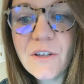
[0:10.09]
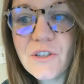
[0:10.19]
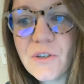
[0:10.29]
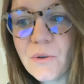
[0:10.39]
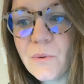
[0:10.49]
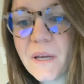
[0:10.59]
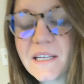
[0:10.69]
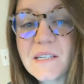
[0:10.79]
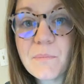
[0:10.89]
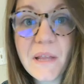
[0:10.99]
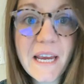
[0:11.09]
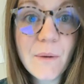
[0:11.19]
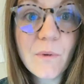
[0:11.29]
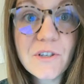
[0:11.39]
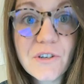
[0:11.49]
to explain
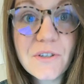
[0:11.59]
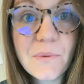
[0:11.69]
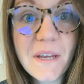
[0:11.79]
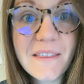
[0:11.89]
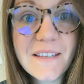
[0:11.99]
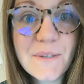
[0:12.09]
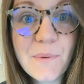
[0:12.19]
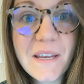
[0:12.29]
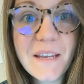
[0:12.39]
what you're doing this week